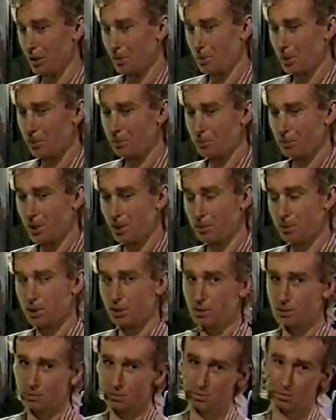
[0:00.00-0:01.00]

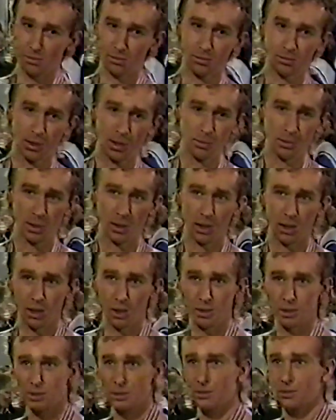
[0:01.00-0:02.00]
maybe maybe
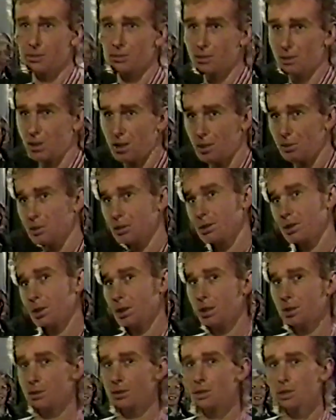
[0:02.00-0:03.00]
I I will
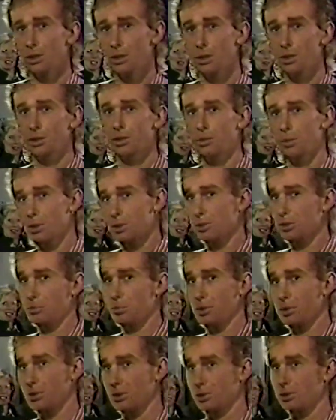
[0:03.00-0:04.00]
try a
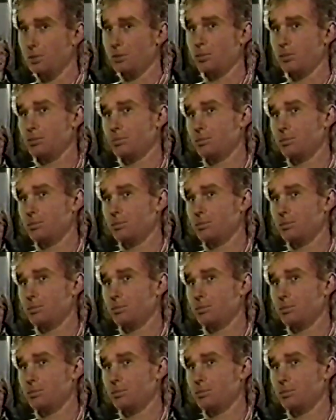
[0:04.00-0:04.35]
quadruple loop.